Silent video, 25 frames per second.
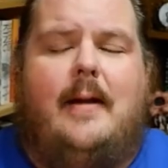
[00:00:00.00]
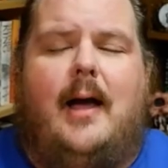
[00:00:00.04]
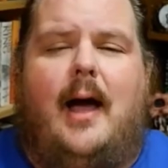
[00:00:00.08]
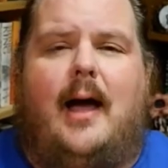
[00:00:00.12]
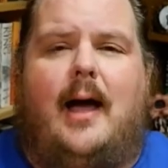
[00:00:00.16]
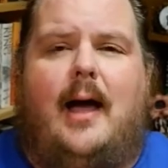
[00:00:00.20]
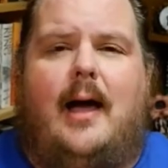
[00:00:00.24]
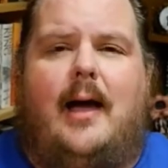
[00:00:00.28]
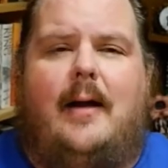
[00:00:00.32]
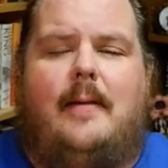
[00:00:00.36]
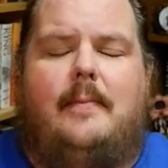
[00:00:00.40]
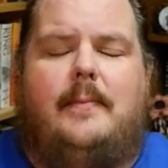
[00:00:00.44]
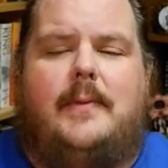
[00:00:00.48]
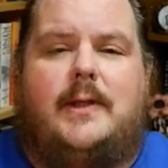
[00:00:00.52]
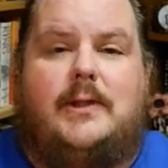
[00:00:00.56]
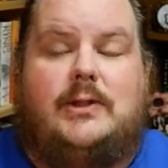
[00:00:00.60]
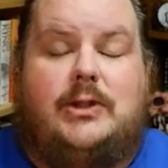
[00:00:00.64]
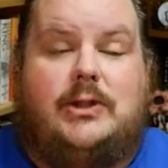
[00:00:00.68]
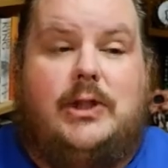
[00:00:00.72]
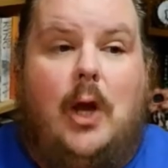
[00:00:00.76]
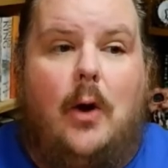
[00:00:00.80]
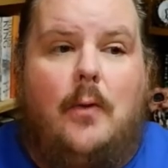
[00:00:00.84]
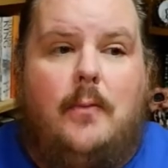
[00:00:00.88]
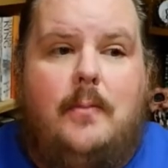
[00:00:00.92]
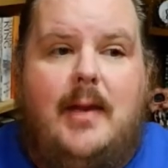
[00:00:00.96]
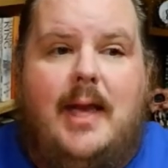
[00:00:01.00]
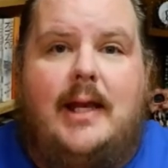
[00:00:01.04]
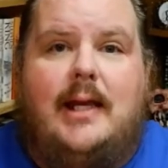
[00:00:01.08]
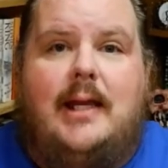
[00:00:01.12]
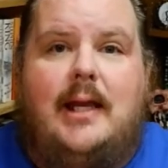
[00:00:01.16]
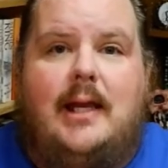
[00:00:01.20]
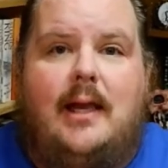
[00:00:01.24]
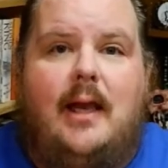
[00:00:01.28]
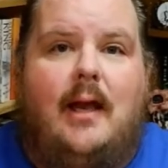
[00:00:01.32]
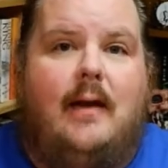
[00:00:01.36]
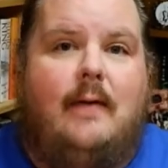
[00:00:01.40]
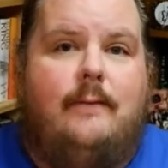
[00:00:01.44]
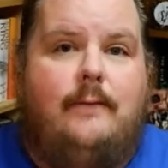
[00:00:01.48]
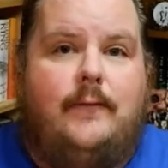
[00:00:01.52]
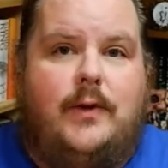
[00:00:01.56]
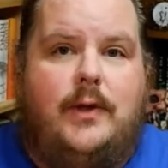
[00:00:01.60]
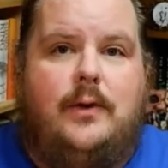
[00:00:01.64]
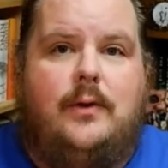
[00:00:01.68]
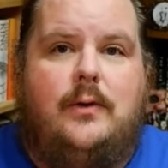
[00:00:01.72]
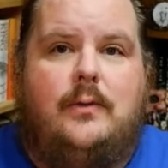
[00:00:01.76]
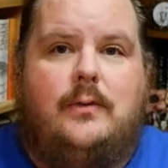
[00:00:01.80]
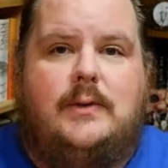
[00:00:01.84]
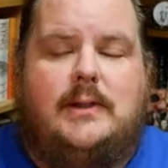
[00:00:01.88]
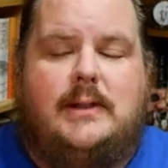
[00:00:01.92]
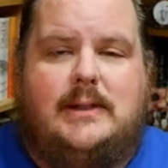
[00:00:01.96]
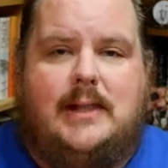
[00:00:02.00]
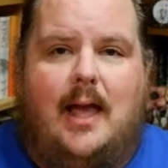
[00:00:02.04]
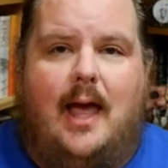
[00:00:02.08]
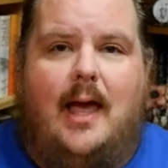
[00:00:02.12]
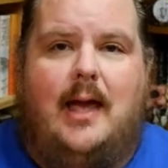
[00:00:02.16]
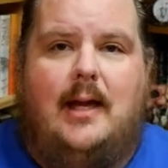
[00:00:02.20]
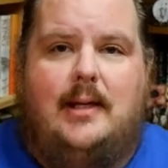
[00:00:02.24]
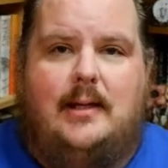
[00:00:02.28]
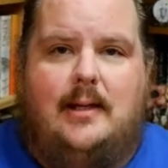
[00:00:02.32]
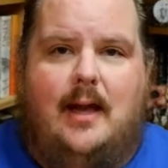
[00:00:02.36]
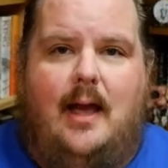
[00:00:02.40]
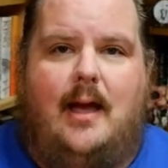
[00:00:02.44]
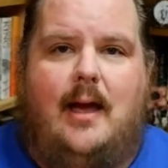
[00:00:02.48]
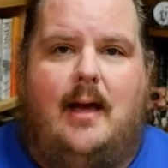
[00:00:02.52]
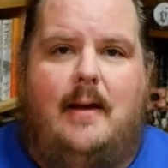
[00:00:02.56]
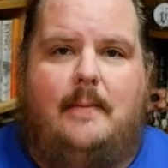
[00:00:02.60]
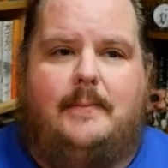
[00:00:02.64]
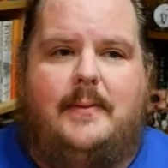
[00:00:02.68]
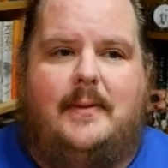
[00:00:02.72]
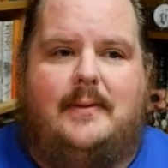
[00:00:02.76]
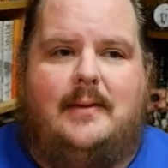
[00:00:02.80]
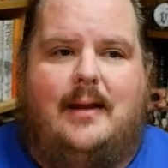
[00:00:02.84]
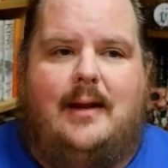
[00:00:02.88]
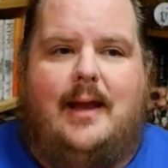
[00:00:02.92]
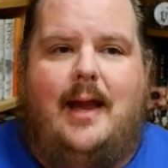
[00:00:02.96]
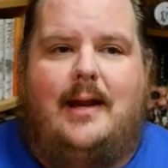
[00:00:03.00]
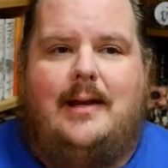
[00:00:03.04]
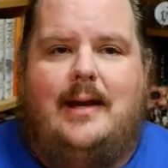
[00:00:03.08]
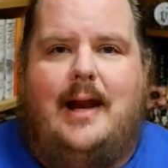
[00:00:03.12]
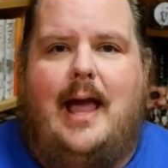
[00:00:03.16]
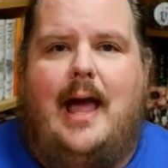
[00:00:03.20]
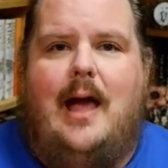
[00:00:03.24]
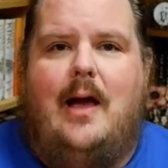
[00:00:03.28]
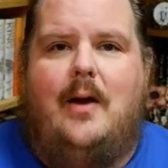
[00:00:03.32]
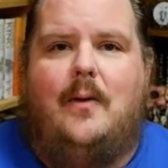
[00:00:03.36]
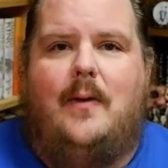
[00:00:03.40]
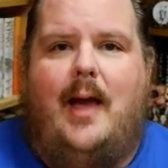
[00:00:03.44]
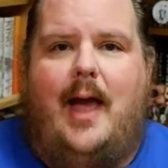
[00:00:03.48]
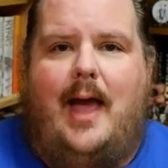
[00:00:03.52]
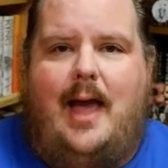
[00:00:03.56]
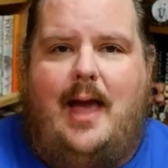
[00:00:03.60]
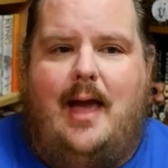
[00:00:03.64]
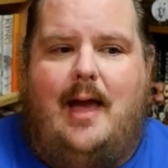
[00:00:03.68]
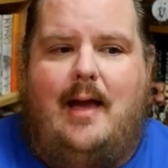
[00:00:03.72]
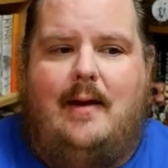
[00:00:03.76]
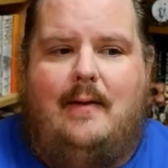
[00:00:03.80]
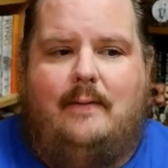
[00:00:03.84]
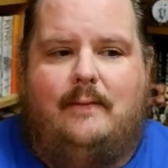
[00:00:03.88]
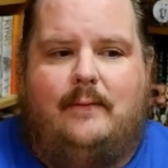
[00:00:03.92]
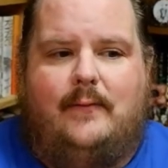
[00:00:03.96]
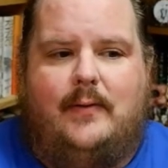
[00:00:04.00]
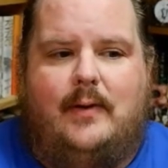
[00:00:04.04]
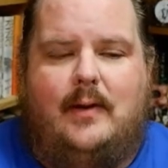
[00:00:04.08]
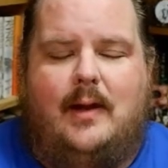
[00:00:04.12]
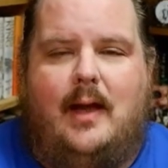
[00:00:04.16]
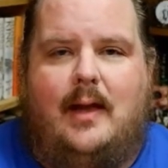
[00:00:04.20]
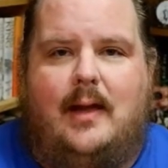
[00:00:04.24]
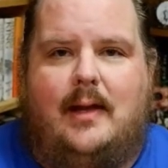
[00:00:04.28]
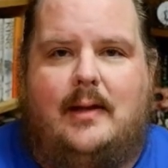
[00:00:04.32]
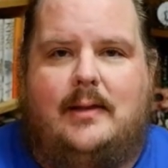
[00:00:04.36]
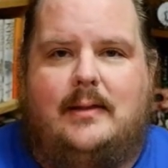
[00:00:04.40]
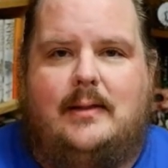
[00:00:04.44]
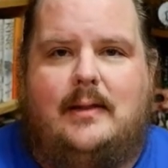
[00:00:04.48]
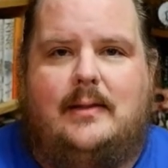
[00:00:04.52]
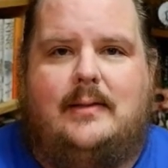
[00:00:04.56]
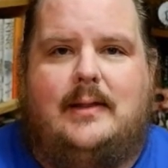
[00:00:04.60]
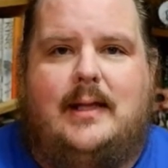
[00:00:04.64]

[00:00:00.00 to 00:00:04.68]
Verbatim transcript: Uh, so many of you signed up that I now have uh,